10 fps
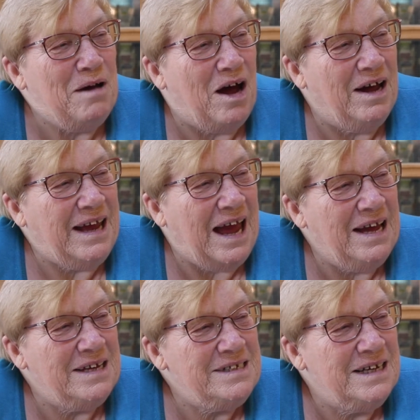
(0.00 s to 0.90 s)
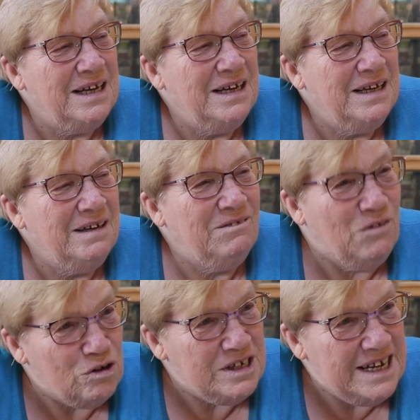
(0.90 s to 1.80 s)
But I had
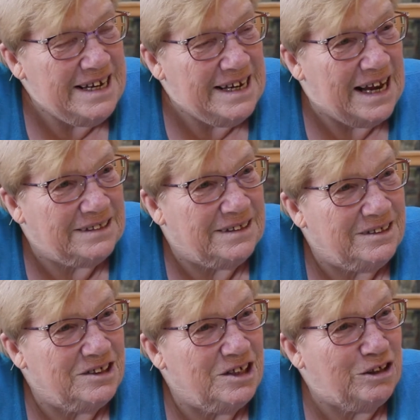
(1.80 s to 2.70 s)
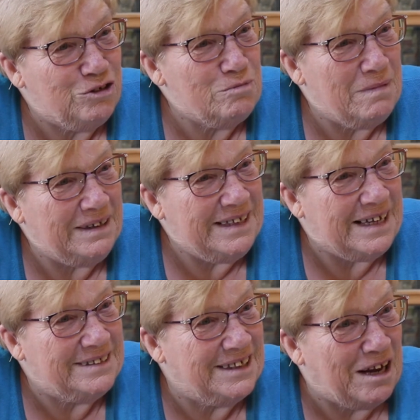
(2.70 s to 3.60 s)
14 lessons and I took my
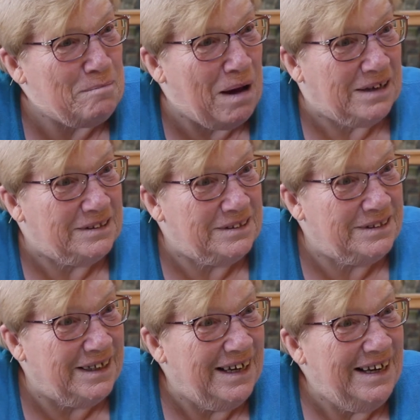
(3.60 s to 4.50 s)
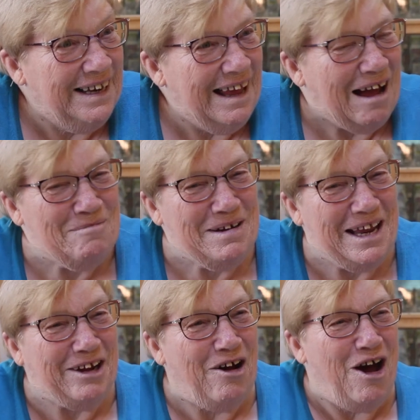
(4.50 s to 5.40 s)
test and I passed. And
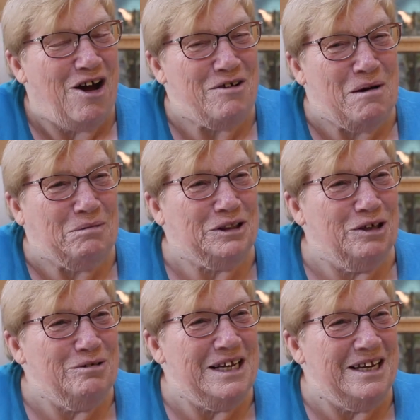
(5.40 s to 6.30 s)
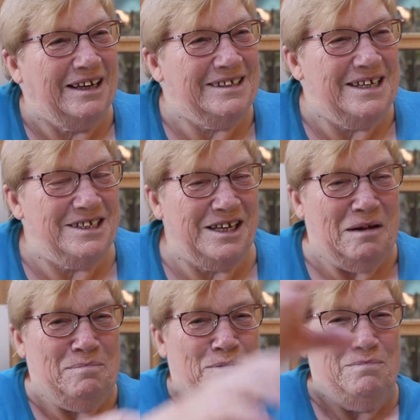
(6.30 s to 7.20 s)
when I got home, I was so delighted and
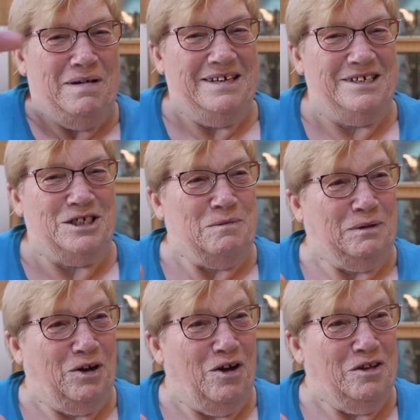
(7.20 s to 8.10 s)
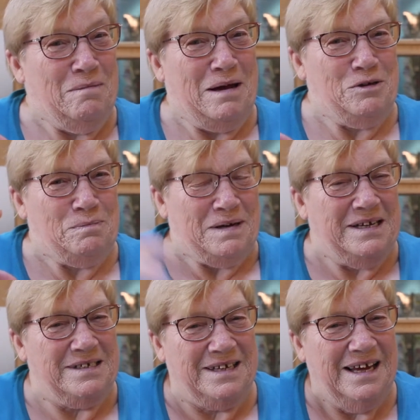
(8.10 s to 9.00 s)
I put my certificate on the
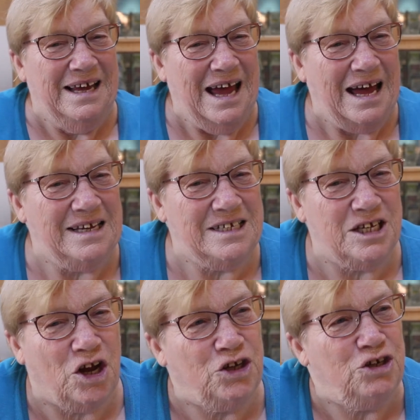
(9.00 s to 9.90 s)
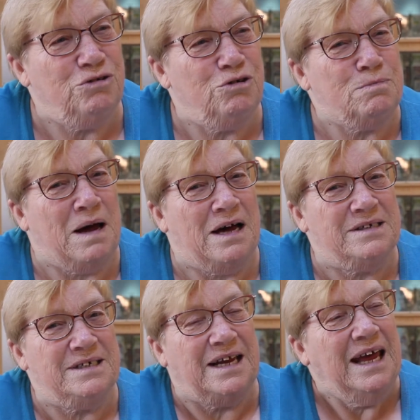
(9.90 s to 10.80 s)
mantelpiece. And he said, are you, you'd
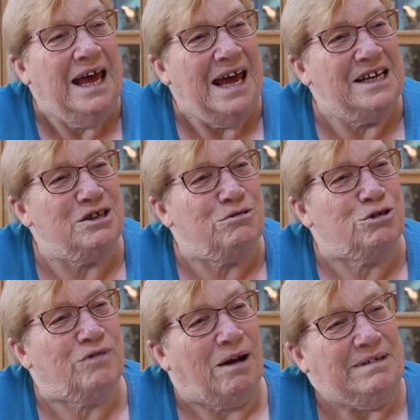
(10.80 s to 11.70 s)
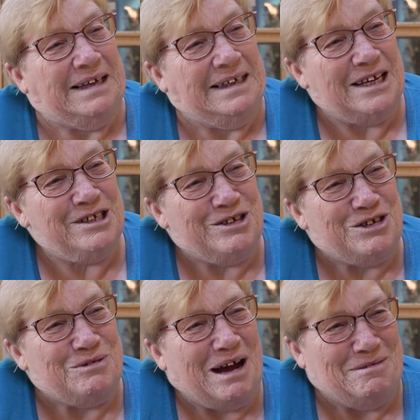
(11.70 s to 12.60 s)
passed? He said, it's those grounding
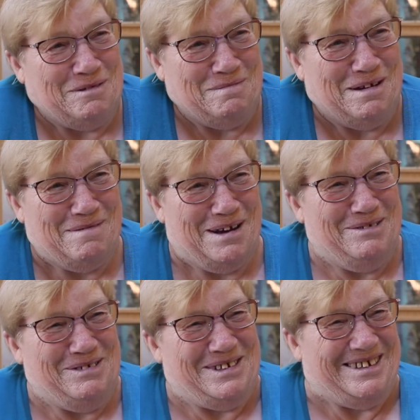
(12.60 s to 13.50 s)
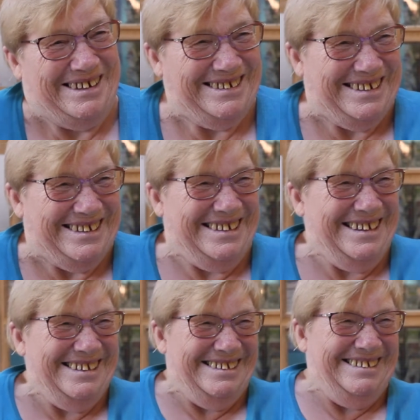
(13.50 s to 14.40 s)
lessons you had with me when you started.
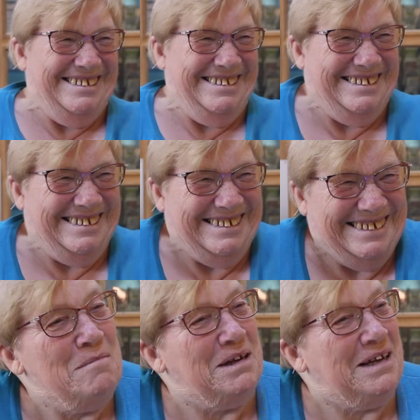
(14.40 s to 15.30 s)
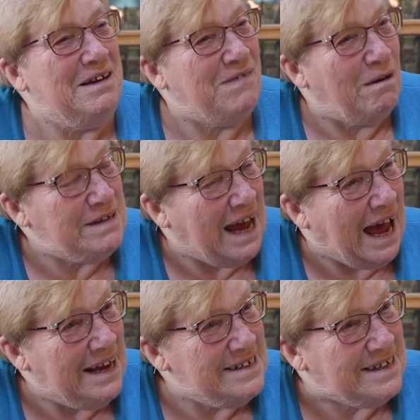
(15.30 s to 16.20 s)
But he found it
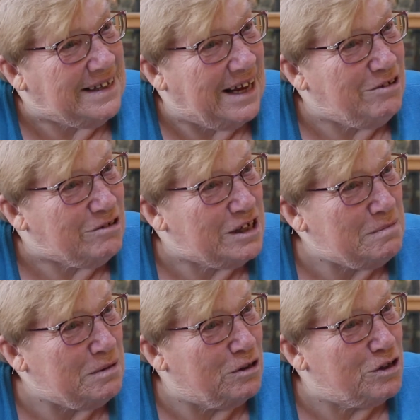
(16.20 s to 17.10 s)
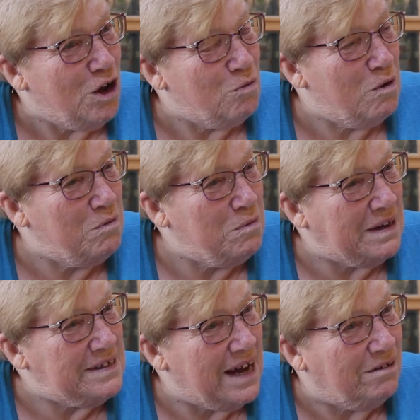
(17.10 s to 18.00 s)
handy then, you see, because when we
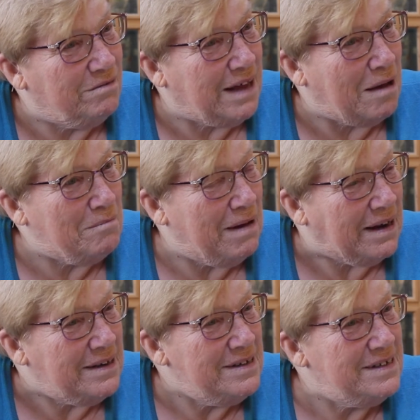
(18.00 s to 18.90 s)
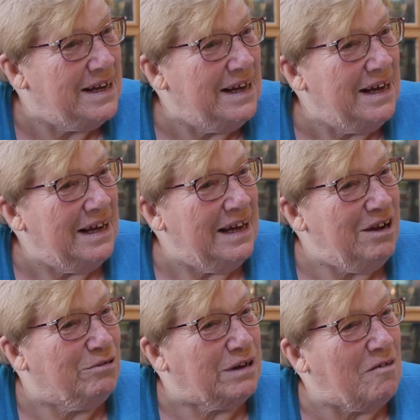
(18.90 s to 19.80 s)
went out, that meant
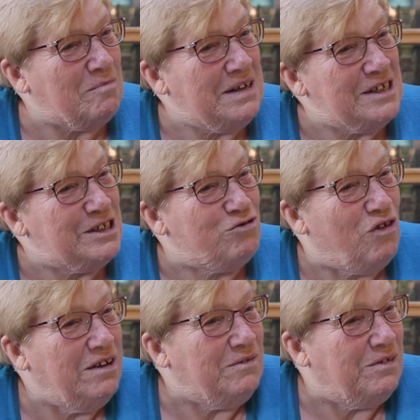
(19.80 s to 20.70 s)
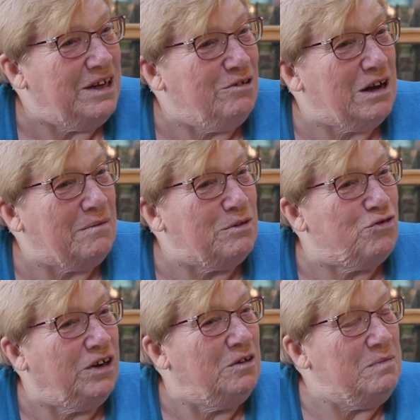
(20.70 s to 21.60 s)
he could have me as the driver and he could have a
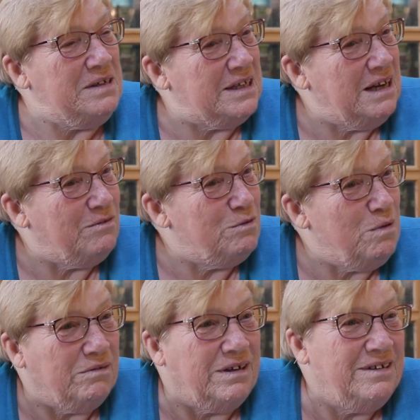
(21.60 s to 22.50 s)
drink and we didn't have to worry.